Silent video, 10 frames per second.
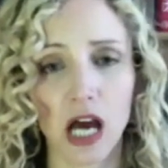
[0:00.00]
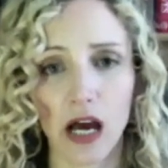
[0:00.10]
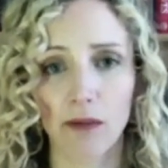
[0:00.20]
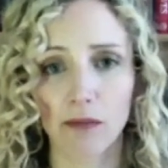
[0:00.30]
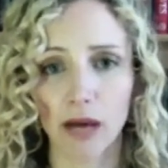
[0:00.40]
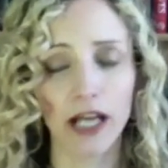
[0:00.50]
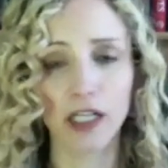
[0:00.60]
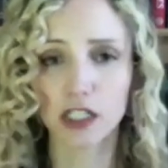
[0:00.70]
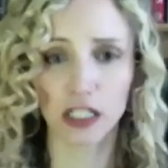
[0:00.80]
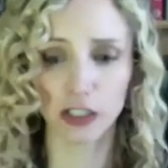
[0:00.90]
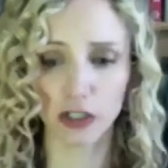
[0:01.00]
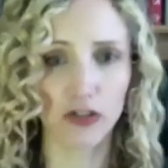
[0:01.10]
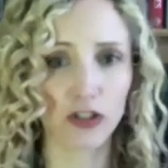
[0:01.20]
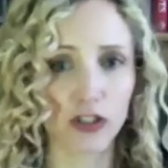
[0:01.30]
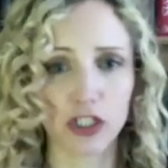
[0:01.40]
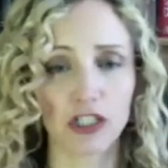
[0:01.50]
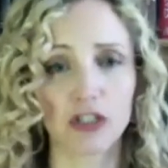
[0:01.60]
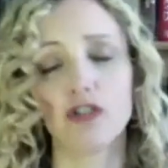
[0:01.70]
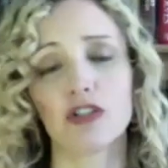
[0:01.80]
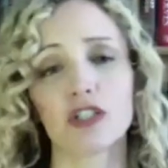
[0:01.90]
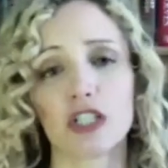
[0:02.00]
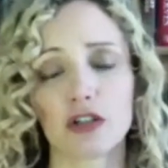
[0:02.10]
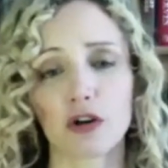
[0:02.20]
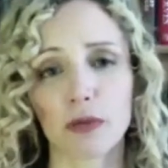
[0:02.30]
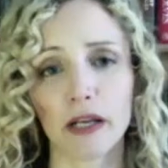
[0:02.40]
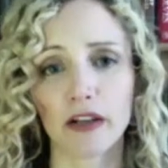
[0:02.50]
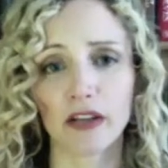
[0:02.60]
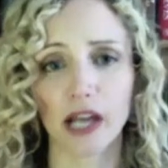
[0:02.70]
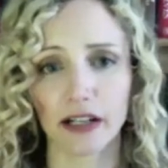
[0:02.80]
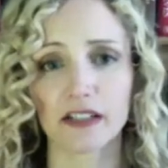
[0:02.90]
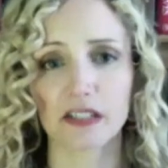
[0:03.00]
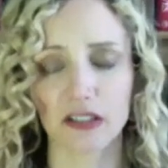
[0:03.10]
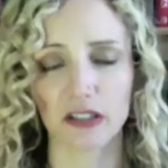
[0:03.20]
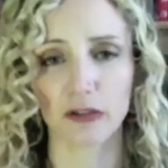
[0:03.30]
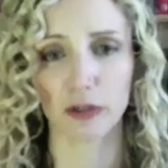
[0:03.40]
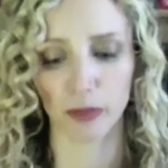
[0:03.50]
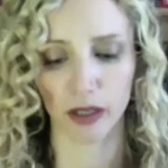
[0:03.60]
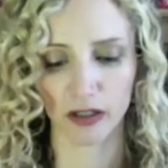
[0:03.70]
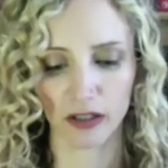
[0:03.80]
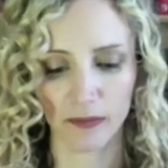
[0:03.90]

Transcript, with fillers: um, and he knew that she knew that she had got pregnant and had since given birth.